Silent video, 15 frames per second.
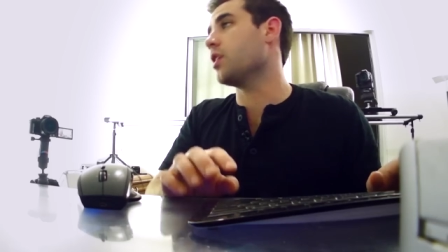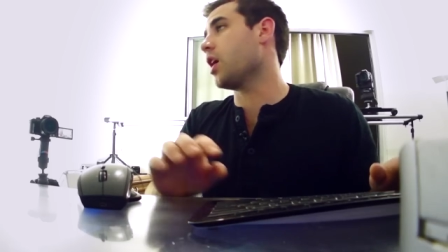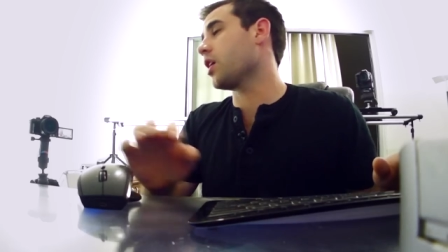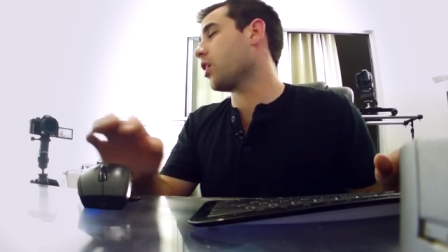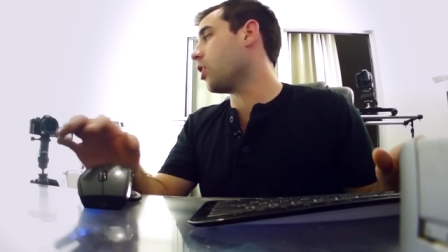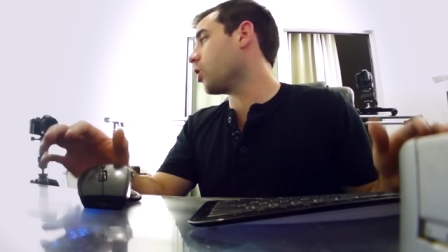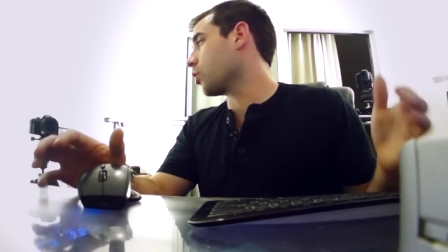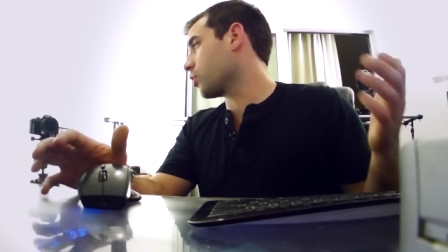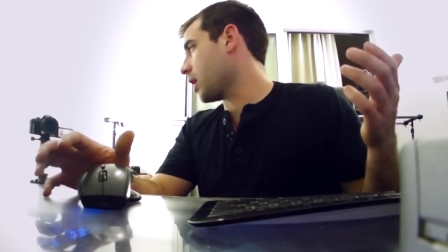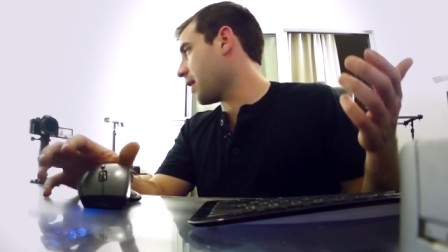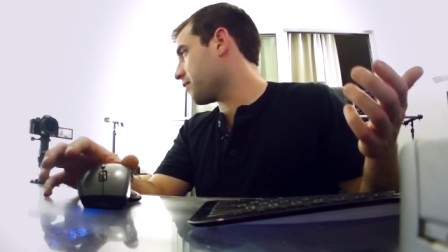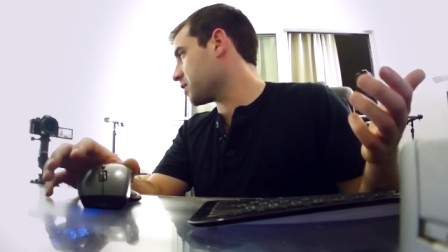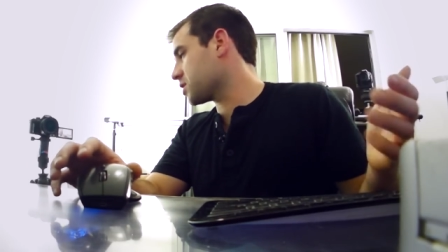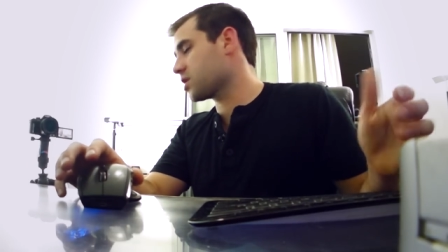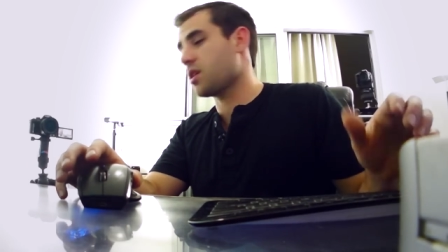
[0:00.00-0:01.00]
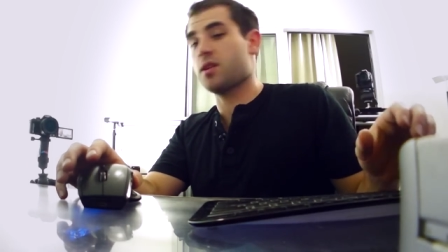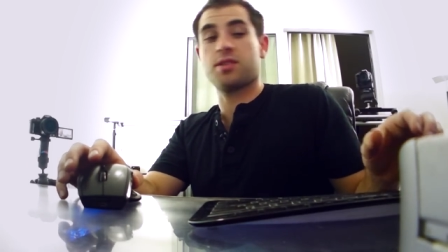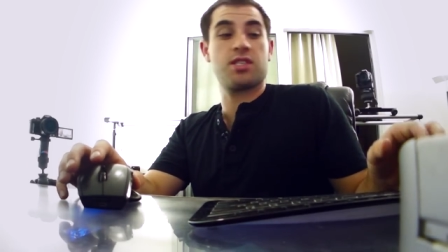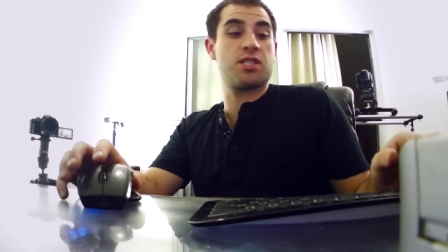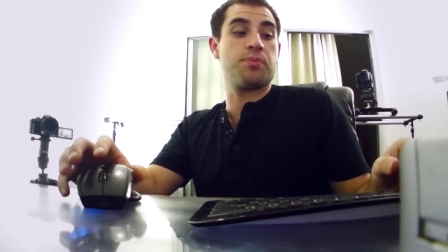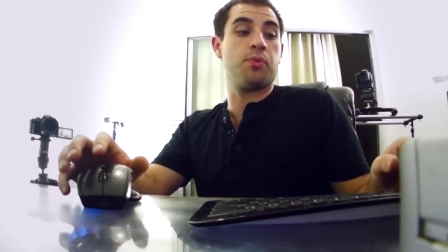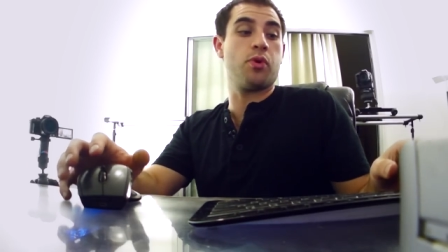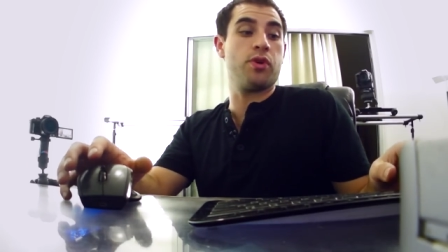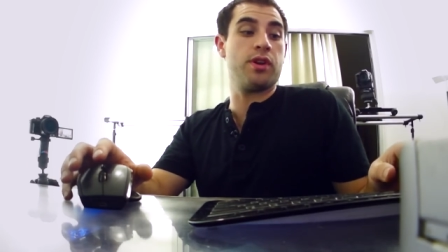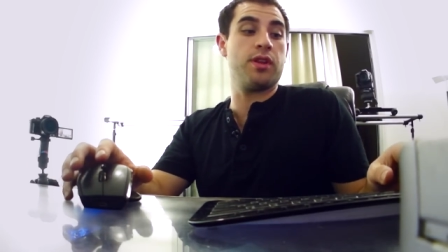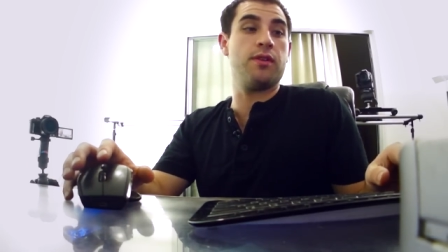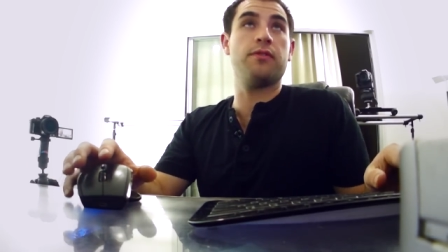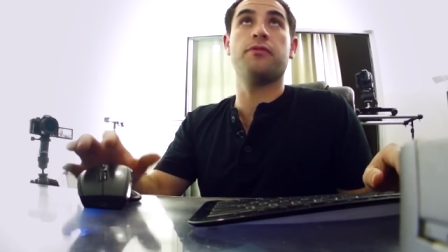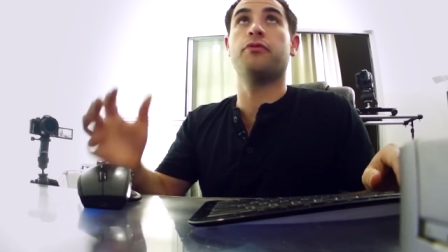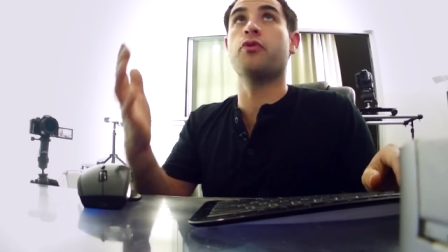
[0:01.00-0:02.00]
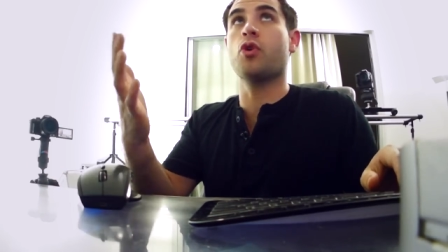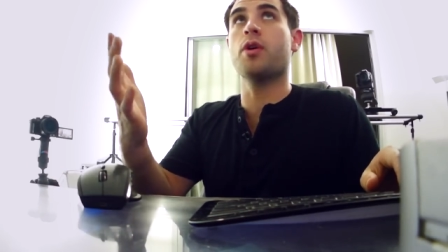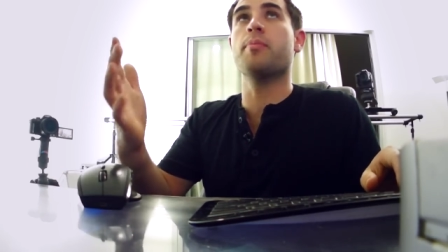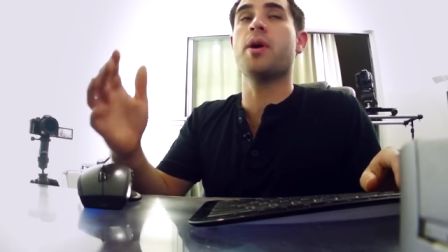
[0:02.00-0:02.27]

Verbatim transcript: Not all graphics cards supported four